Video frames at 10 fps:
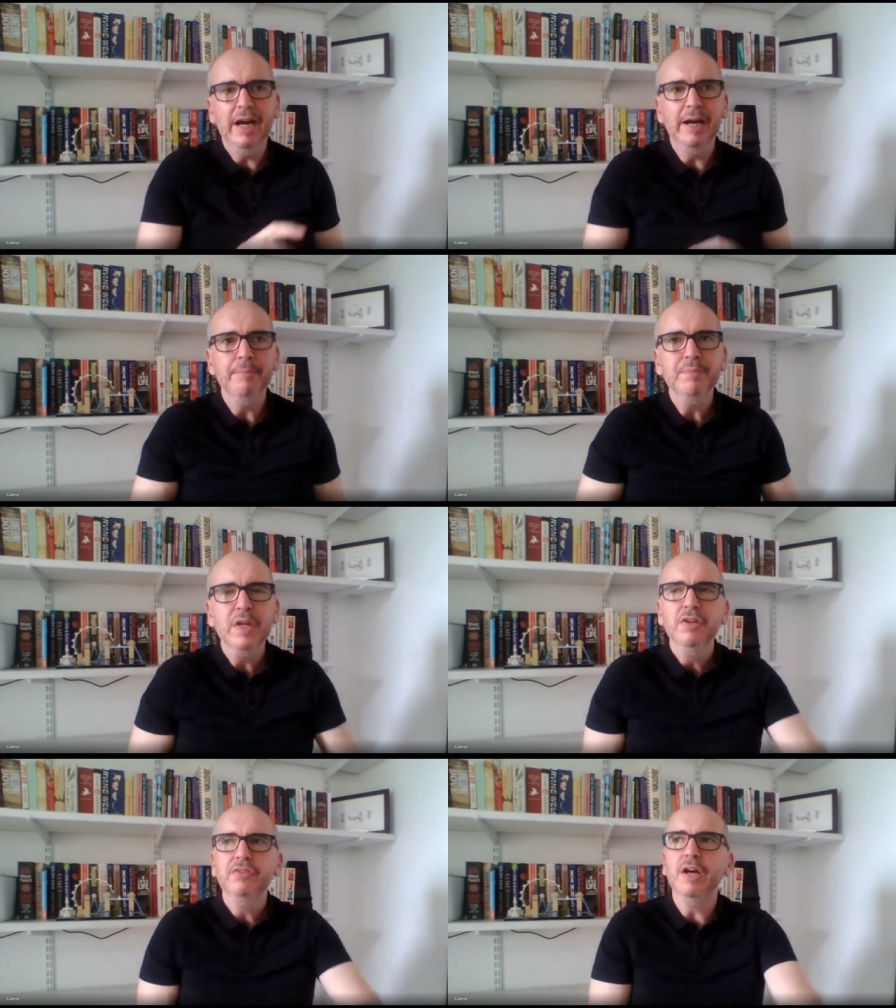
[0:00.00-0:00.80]
Um,
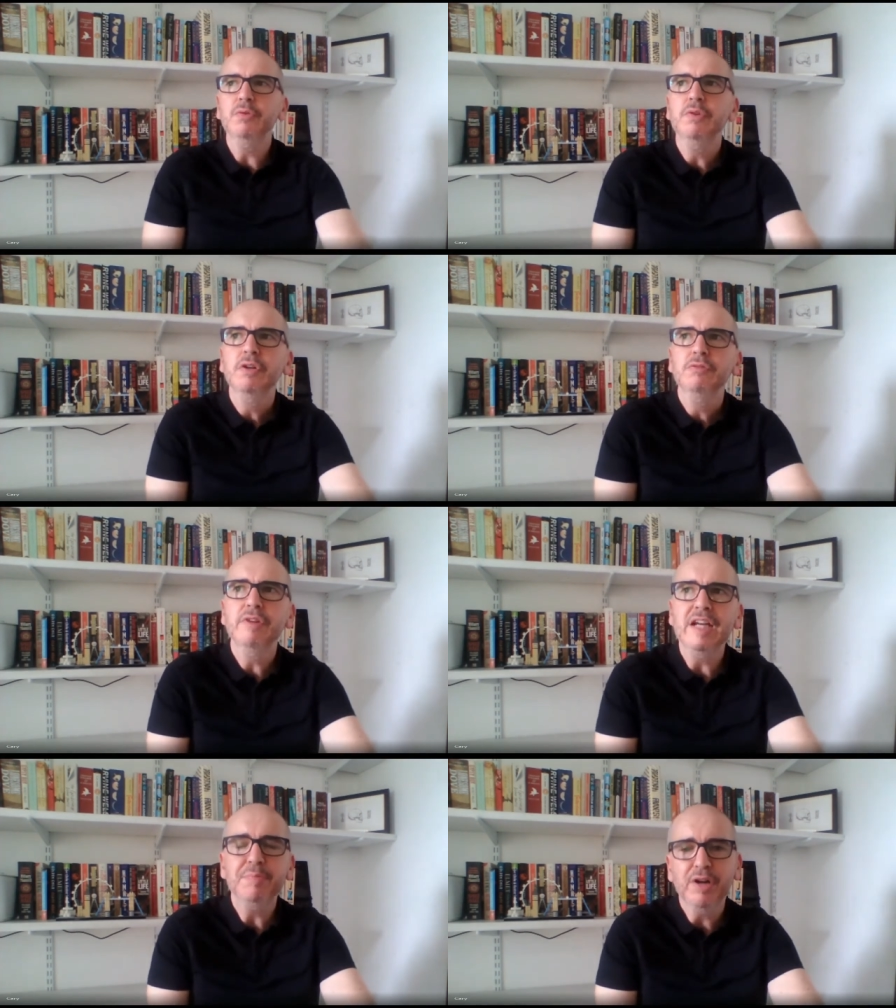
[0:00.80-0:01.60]
so
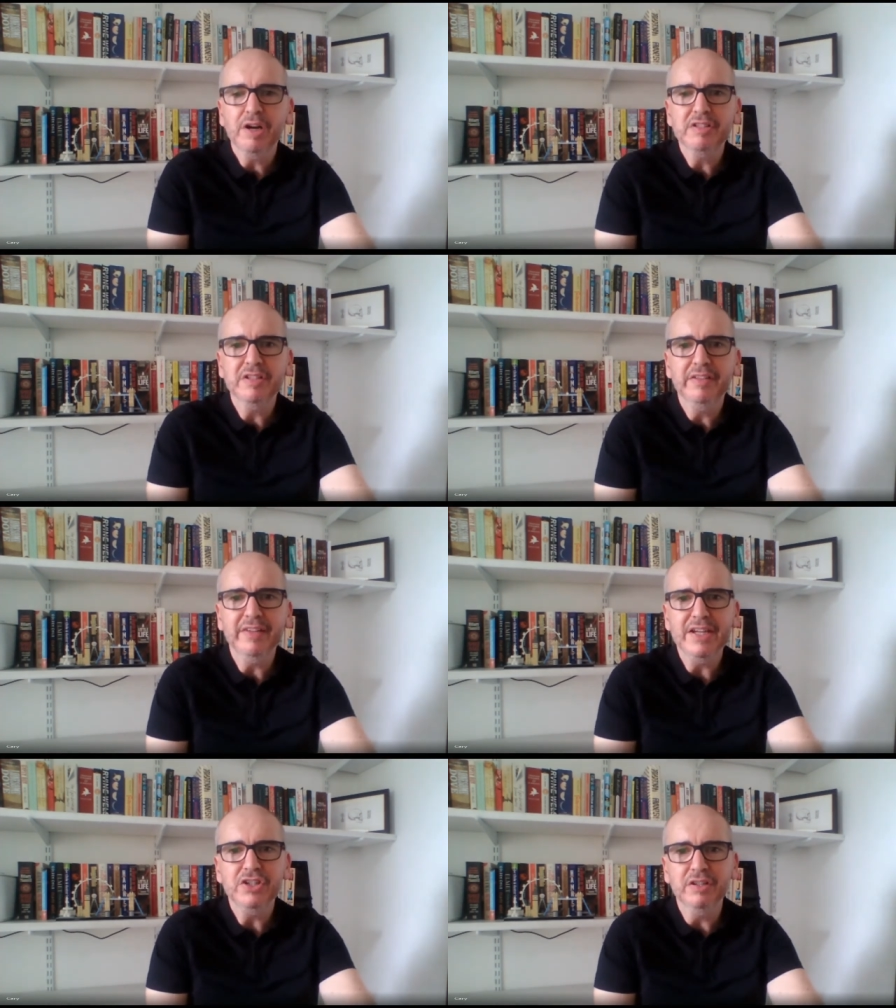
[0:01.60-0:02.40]
really
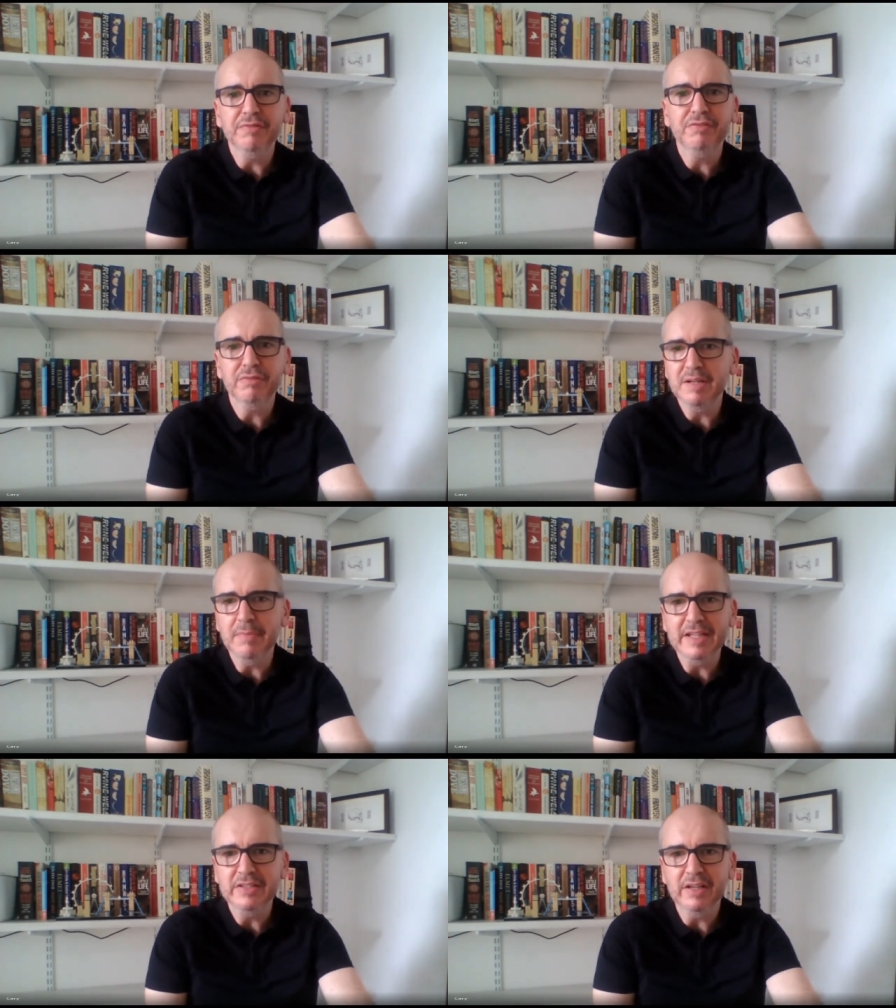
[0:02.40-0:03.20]
prioritization of three
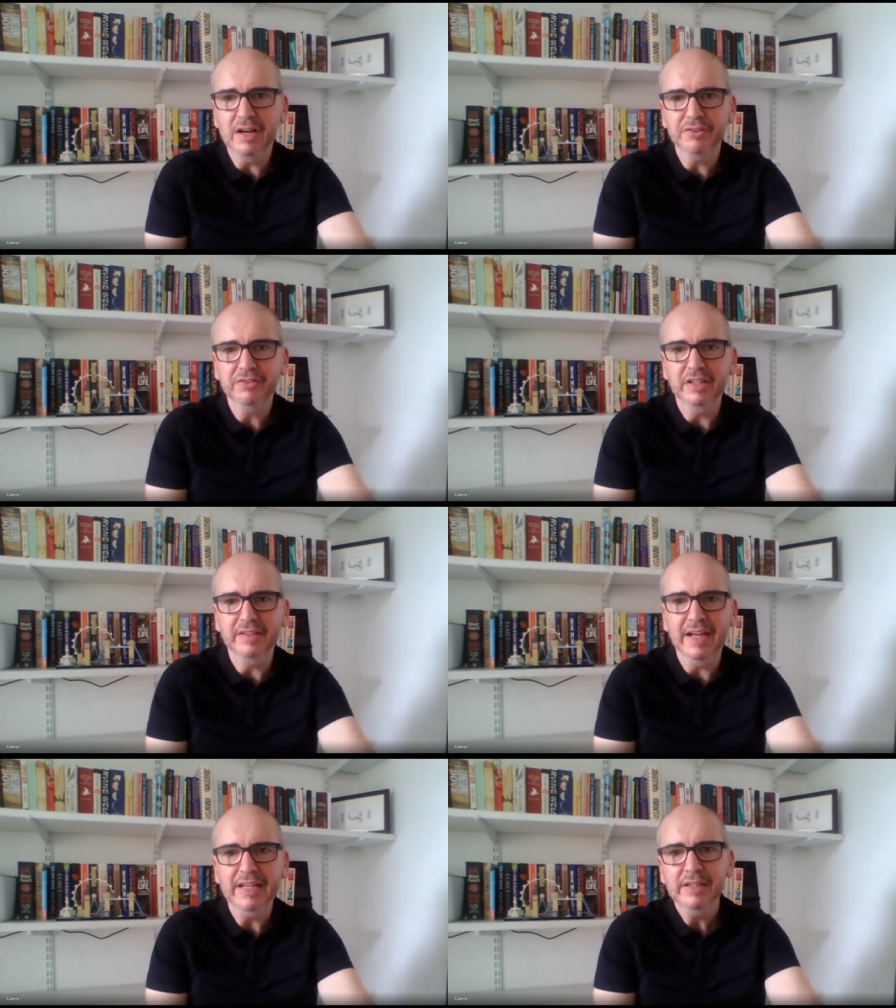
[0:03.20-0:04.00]
main tasks in a
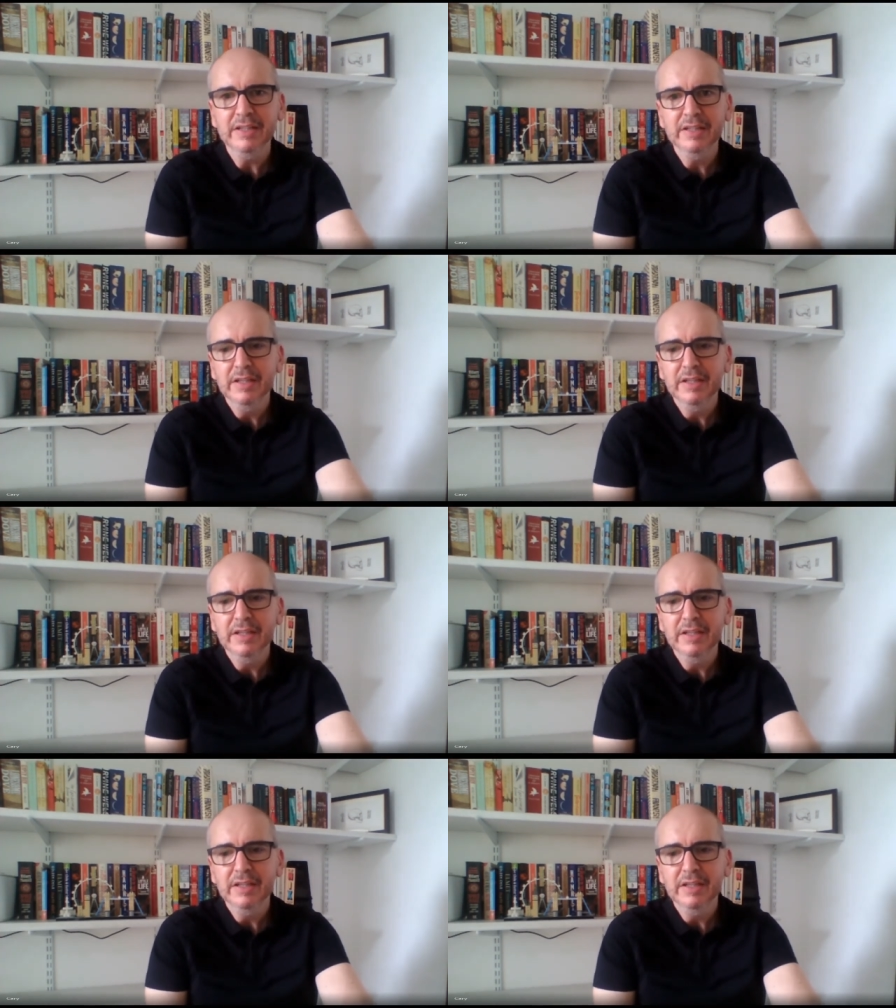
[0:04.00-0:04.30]
day.